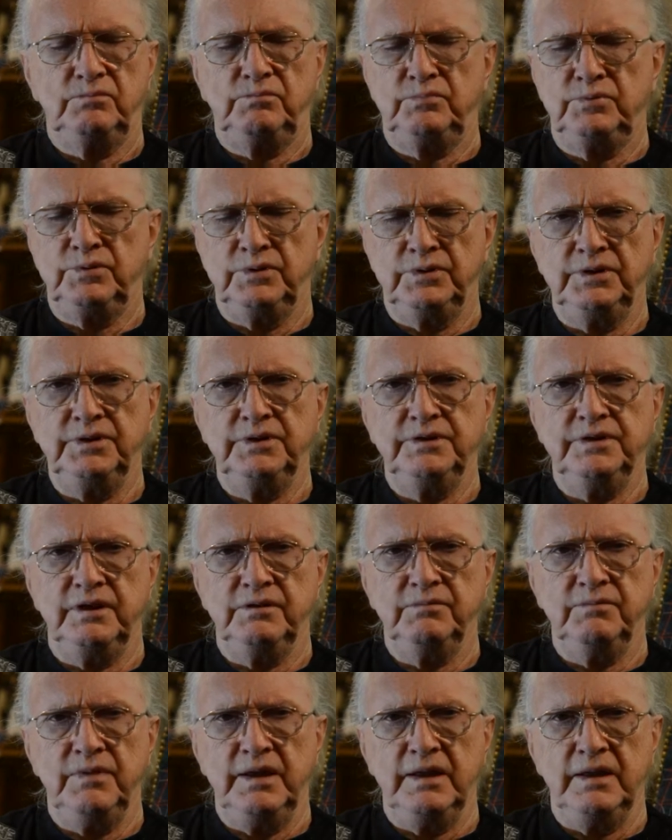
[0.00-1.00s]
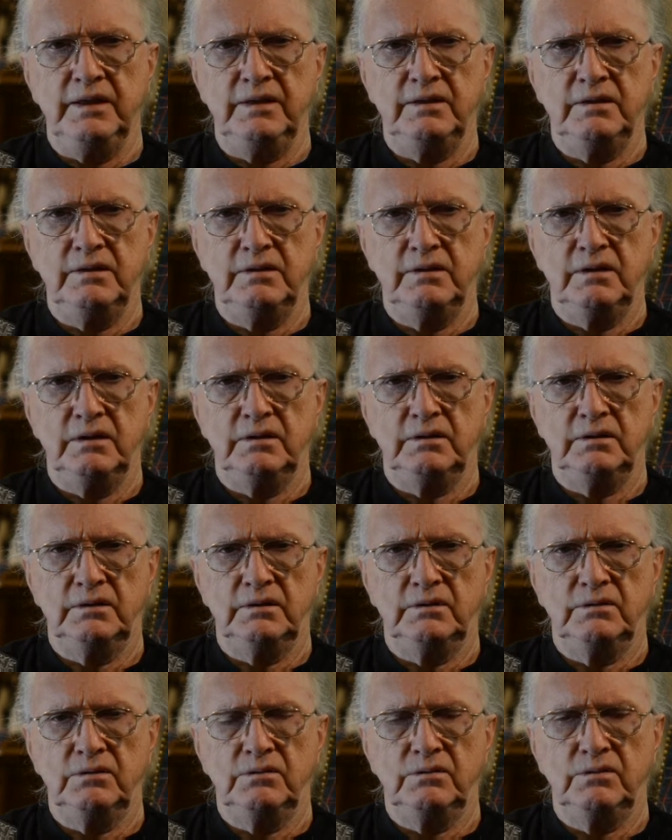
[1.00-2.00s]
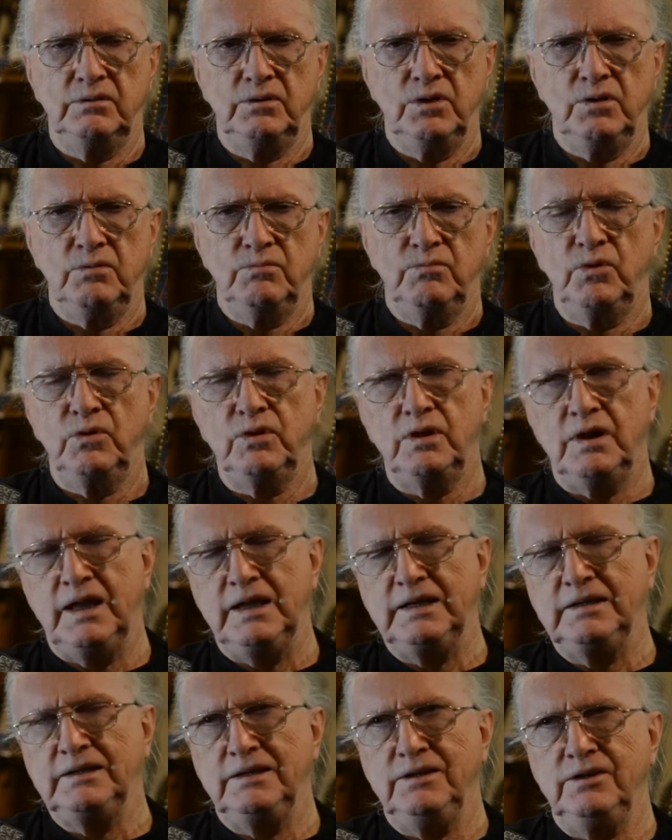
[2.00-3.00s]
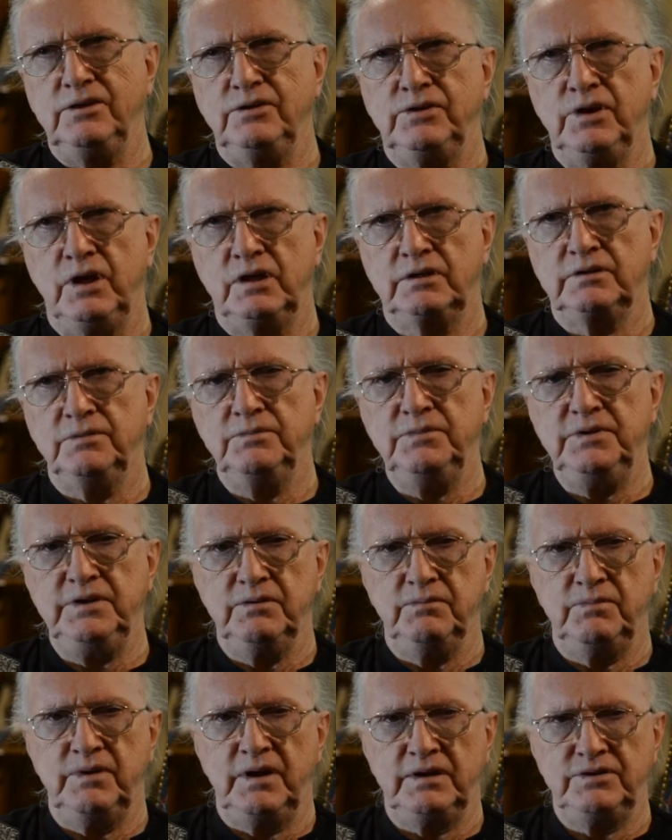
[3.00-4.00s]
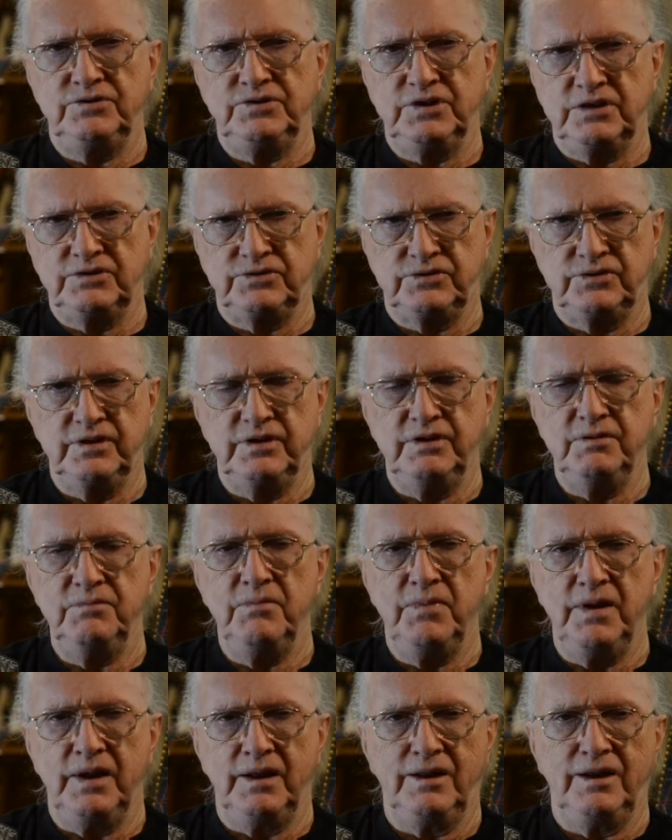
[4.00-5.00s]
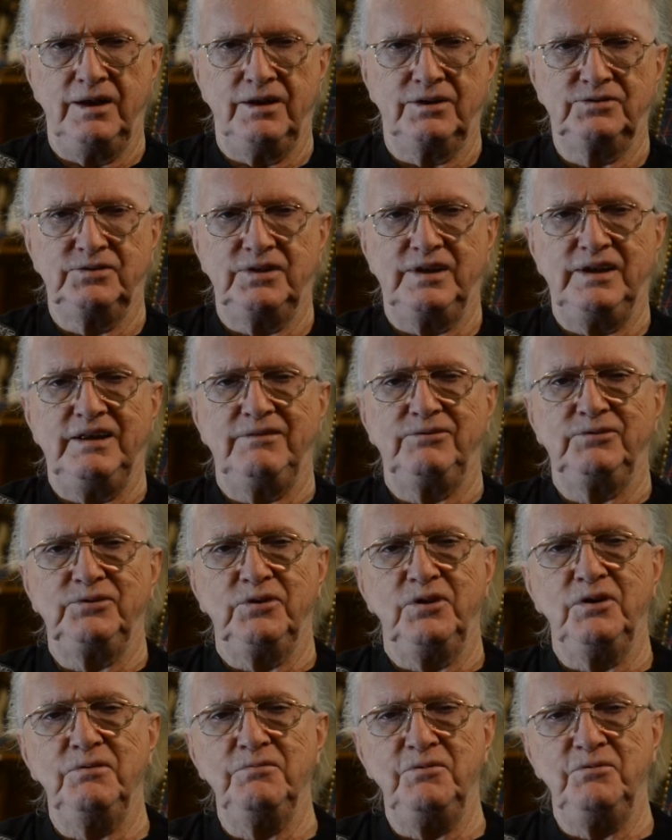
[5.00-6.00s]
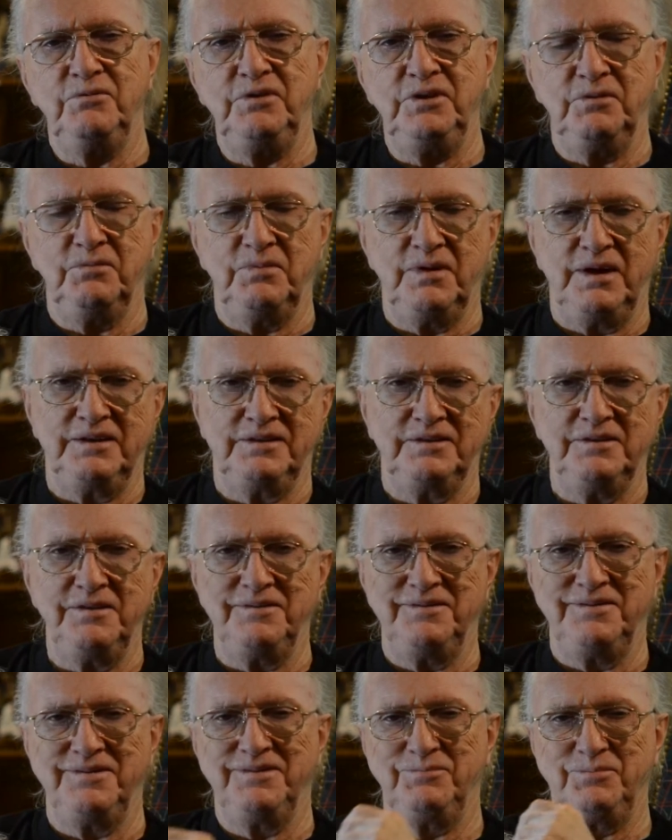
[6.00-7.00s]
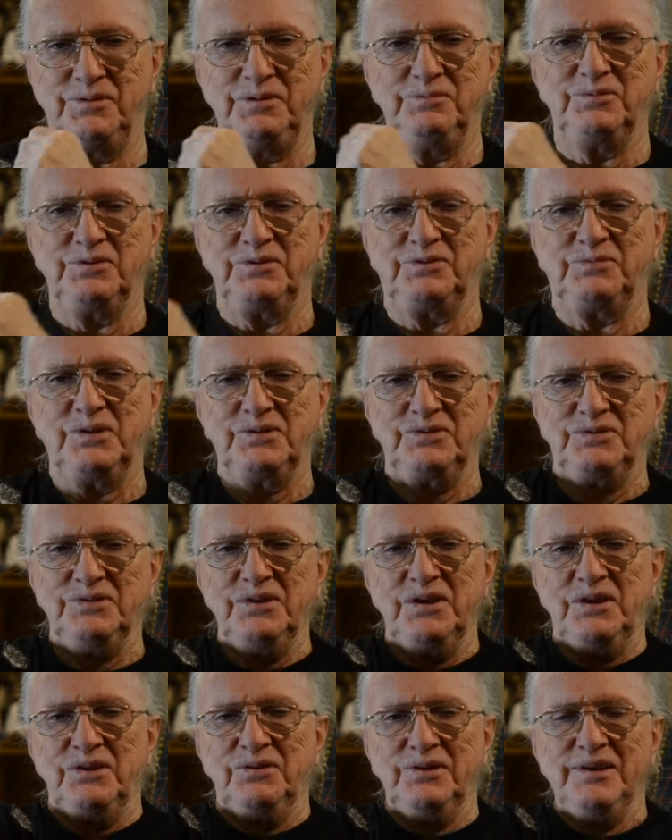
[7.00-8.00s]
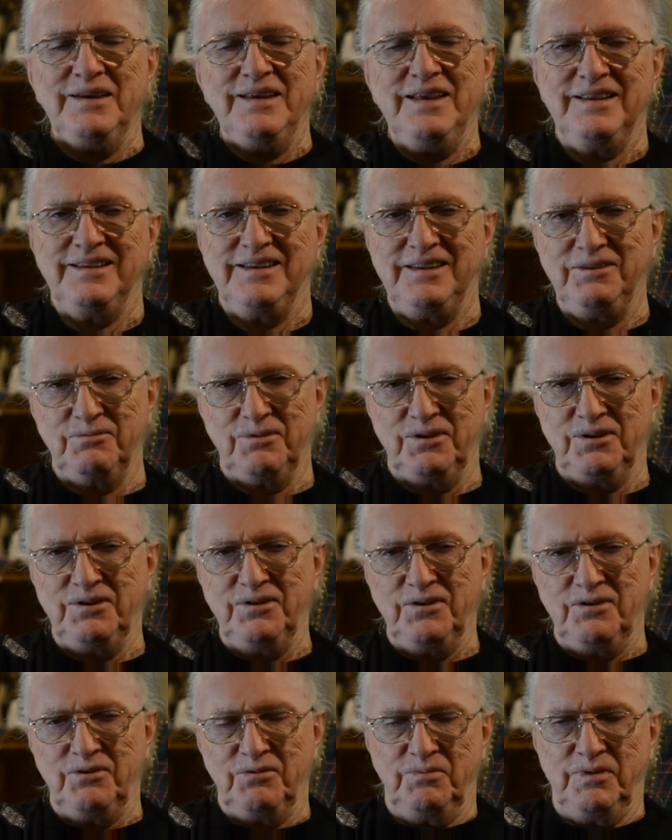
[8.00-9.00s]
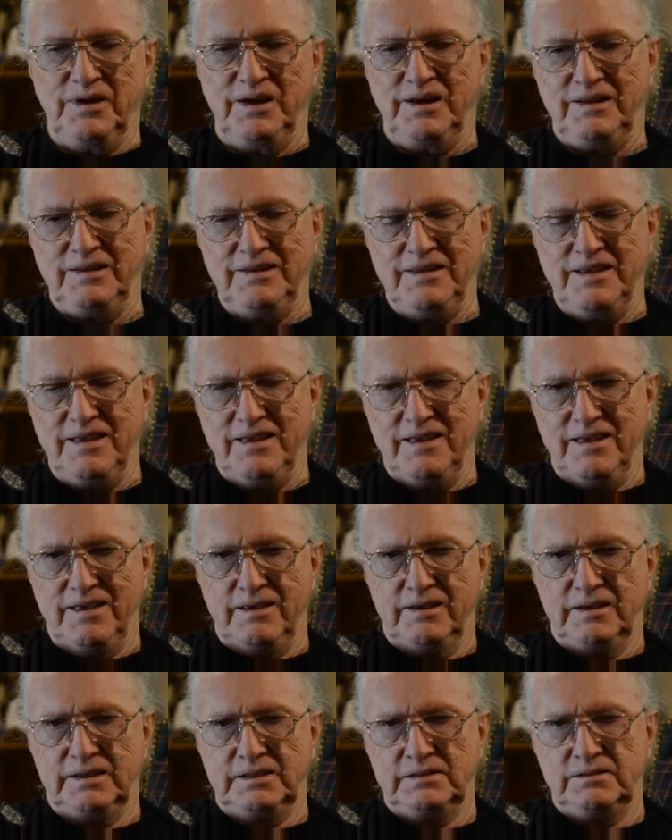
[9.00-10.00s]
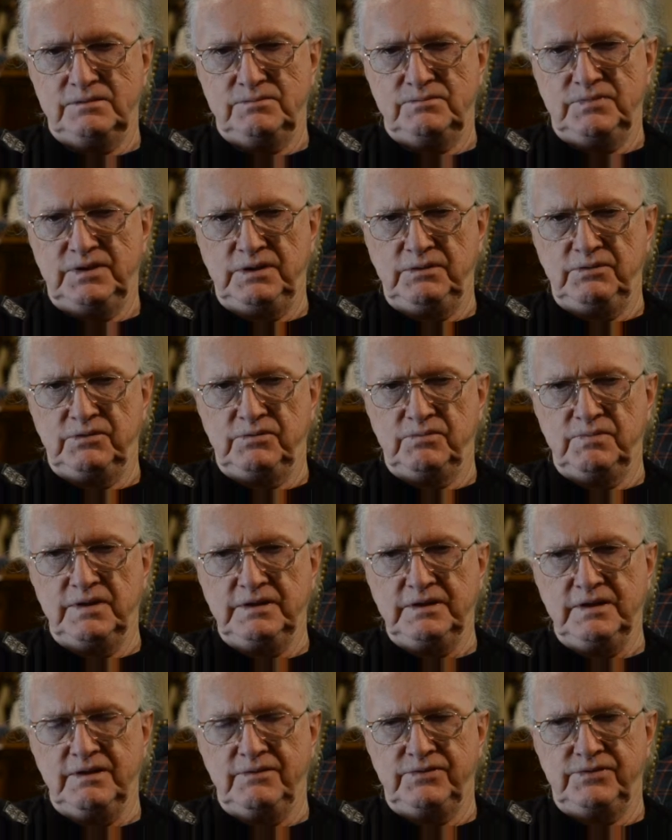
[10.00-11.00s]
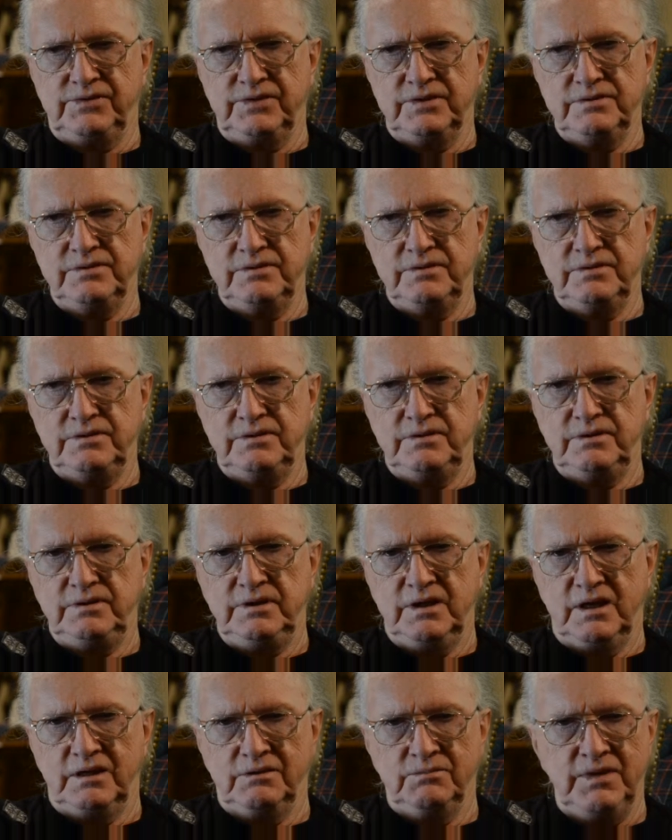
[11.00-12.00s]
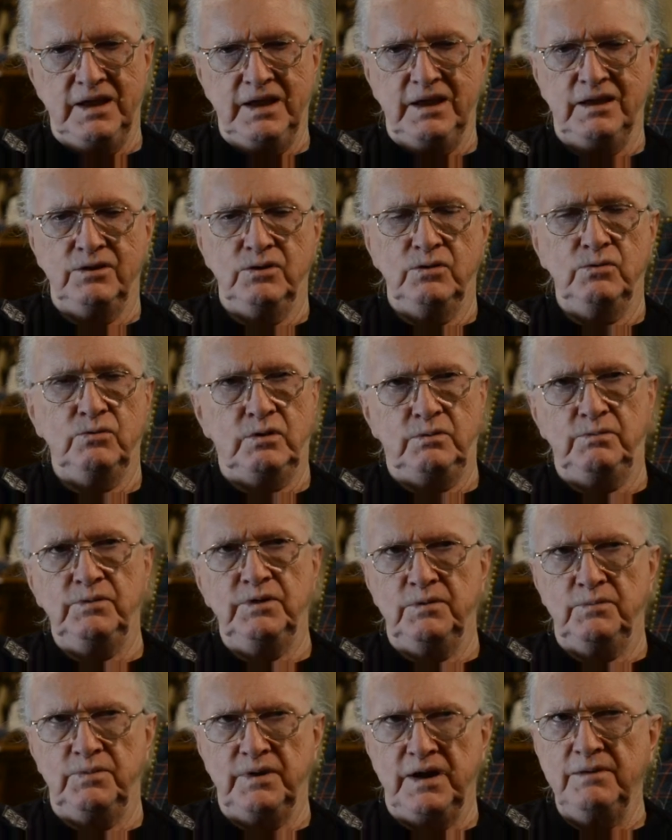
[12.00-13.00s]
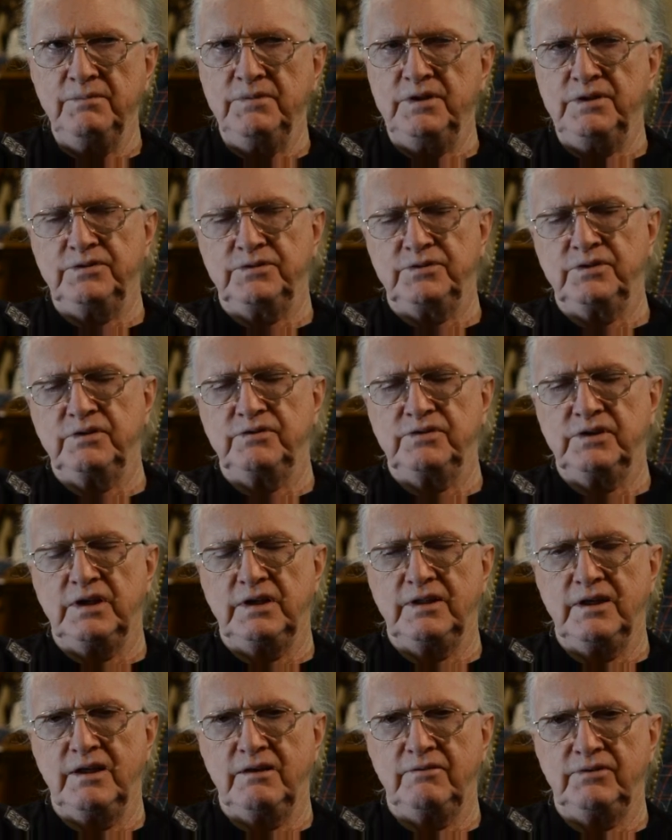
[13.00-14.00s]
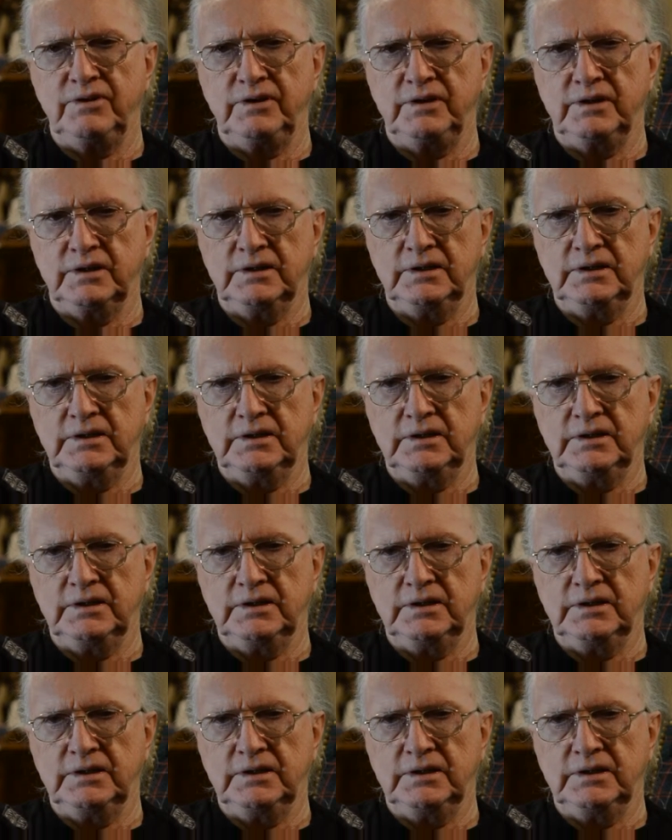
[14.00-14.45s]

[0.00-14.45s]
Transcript: Brilliant young man. More likely to talk to me about Chesterton and Belloc, so I'd have to go home and read about the people I'm supposed to know, people want to know about. But he was a magnificent young man who would have been the Prime Minister of South Africa.